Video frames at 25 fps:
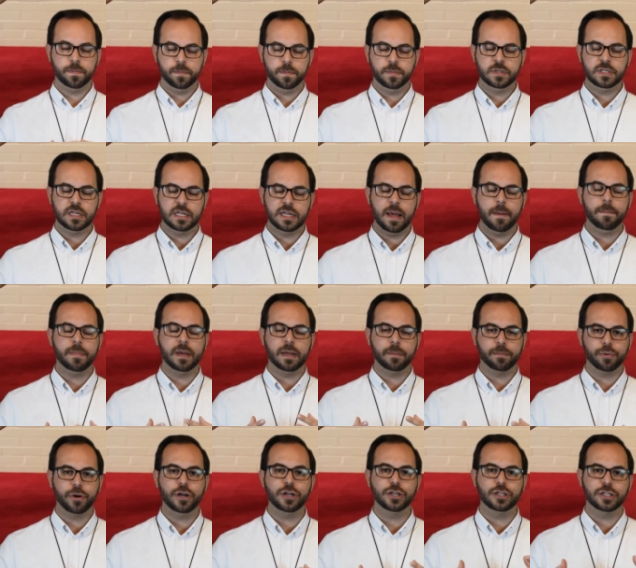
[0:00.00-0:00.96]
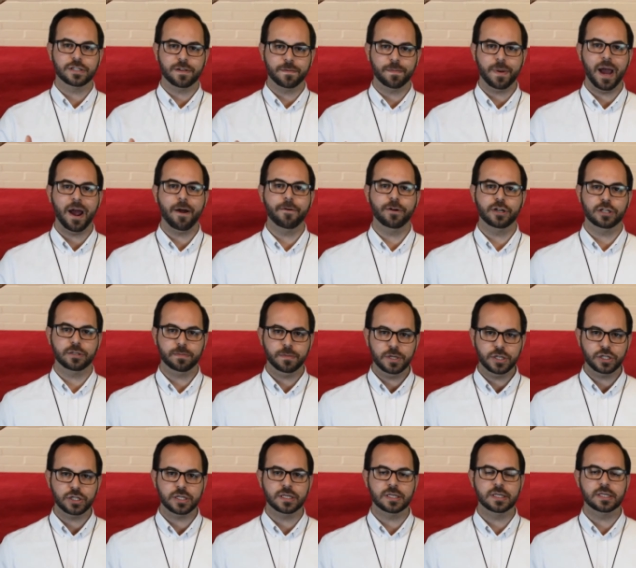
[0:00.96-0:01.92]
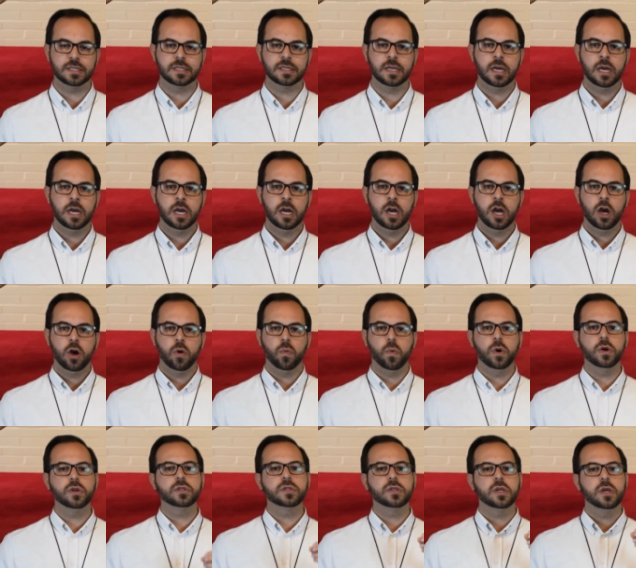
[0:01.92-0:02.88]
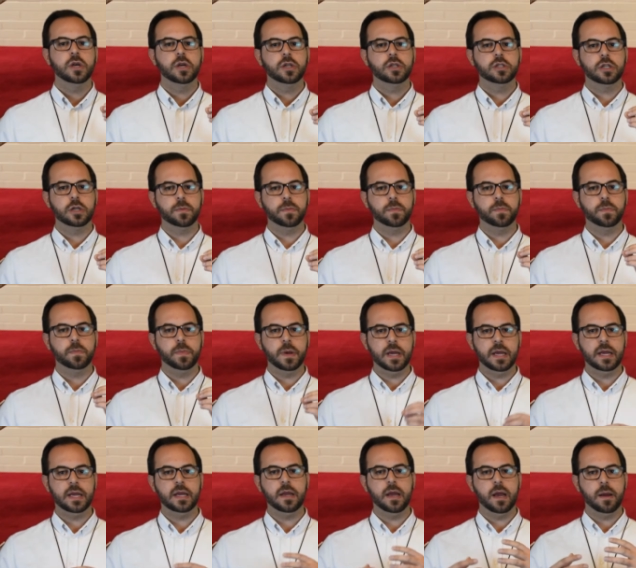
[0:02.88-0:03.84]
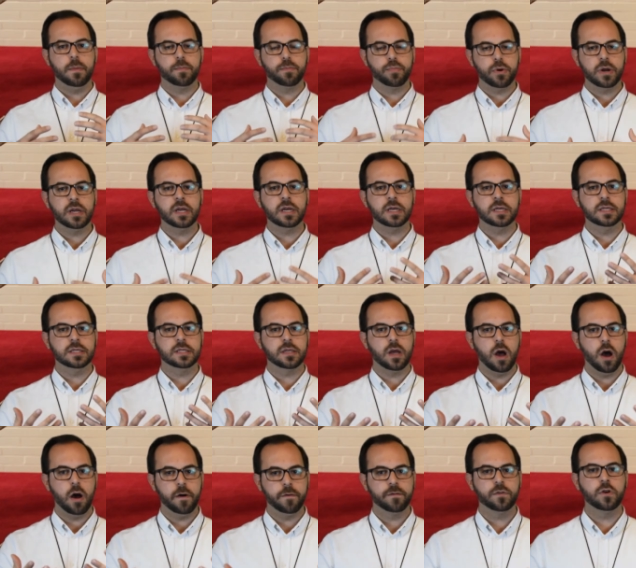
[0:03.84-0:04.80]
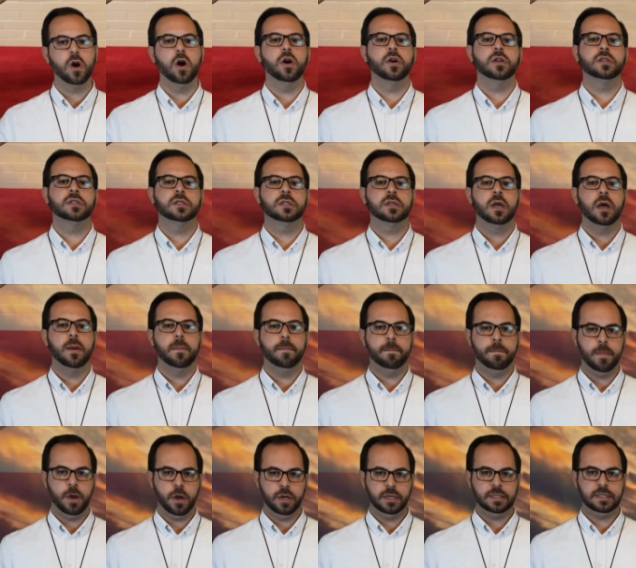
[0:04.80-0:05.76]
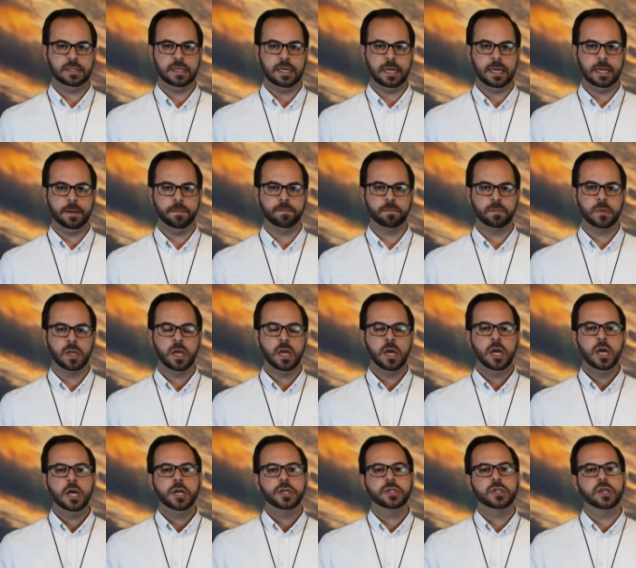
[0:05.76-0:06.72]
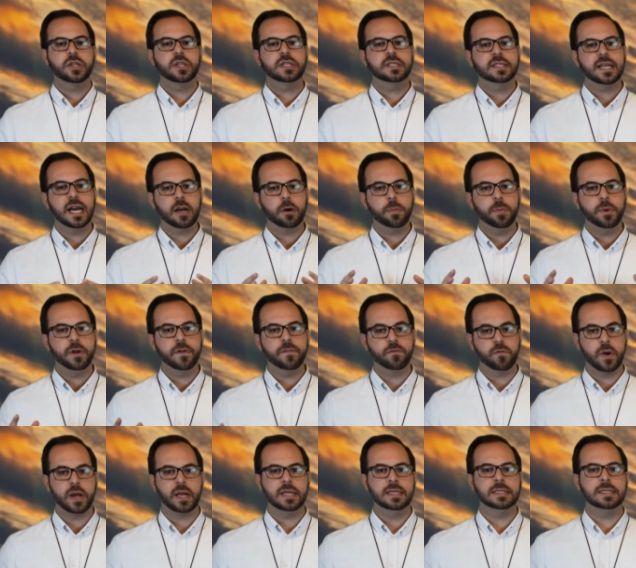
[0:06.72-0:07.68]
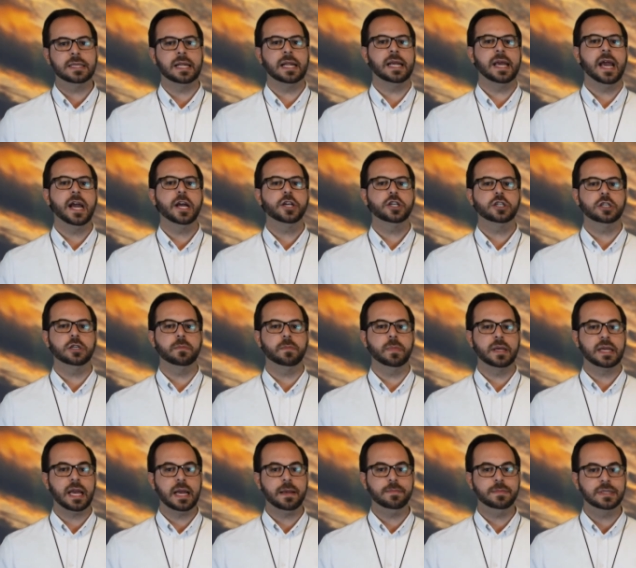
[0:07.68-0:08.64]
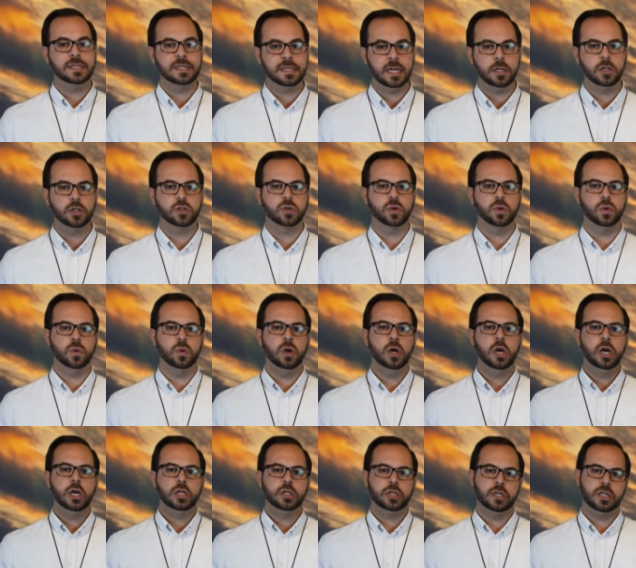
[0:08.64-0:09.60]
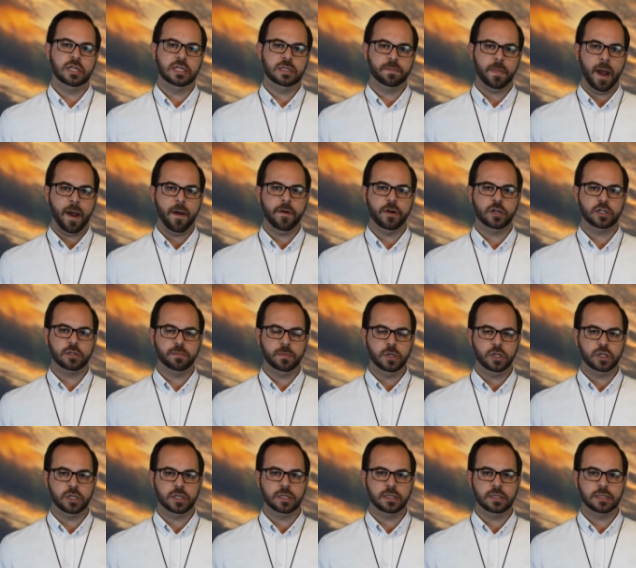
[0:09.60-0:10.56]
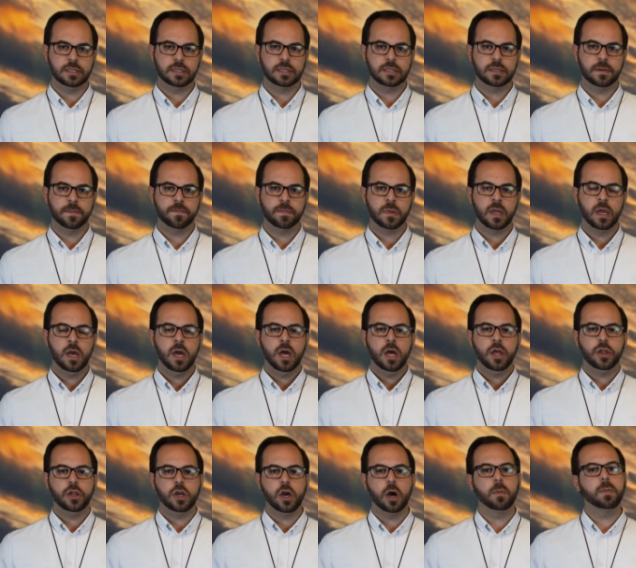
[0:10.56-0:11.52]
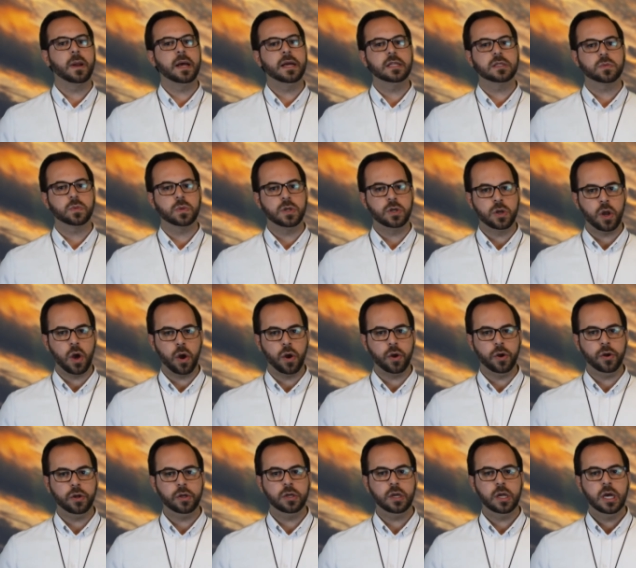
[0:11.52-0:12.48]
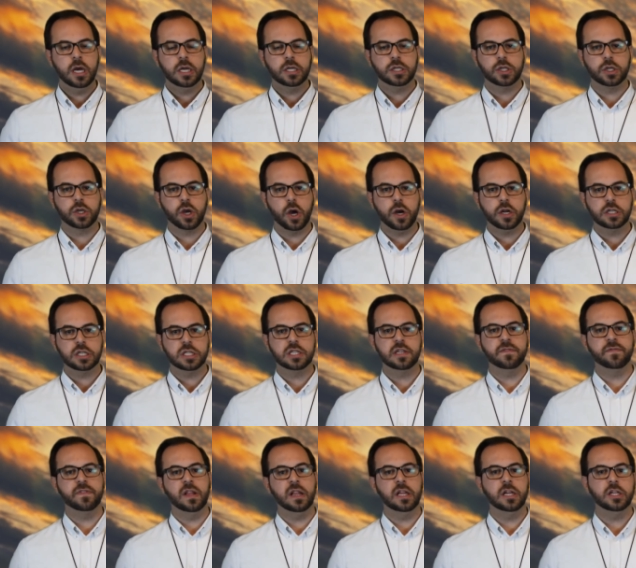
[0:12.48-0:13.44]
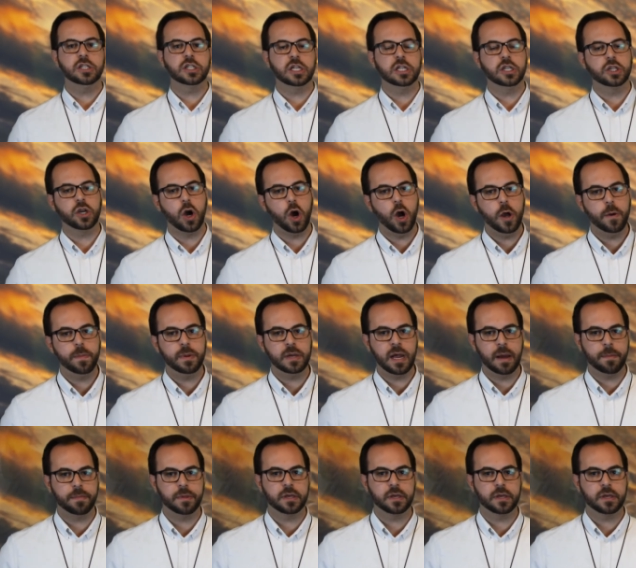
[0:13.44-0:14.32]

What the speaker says: to them being preachers of parish missions was to be bringers of God's mercy. So the sacrament of reconciliation became central to these parish missions. The oblates were known to go to the village and to open up the